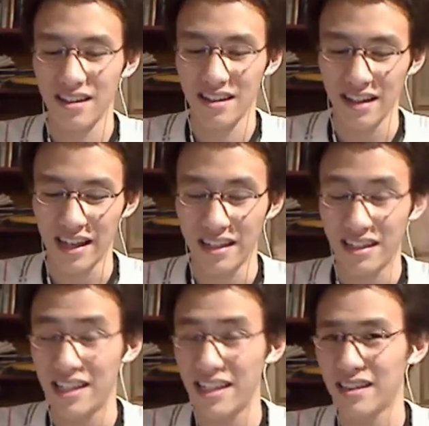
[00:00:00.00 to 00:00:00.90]
Like
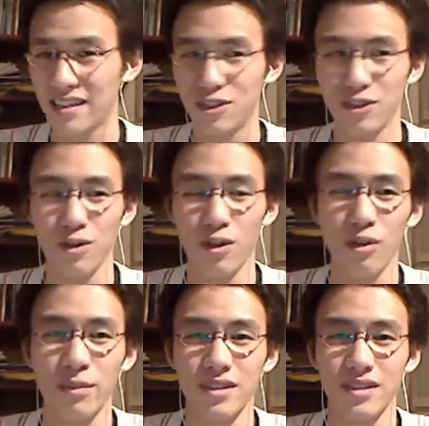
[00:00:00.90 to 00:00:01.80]
in English, you
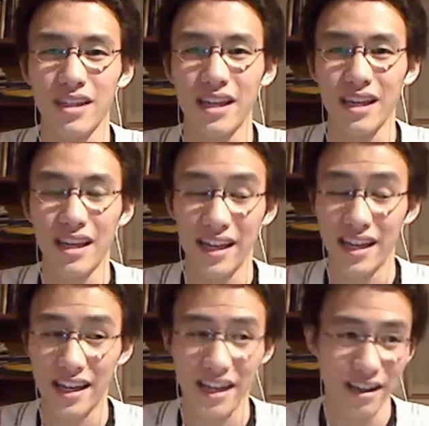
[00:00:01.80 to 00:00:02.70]
almost
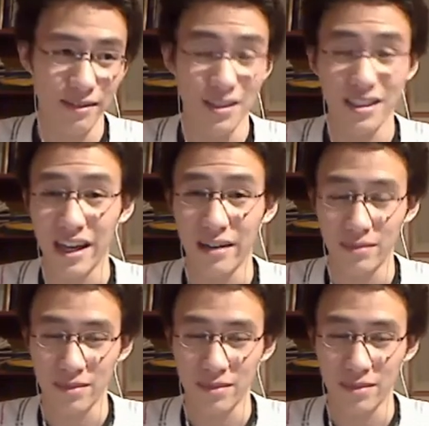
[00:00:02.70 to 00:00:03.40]
every time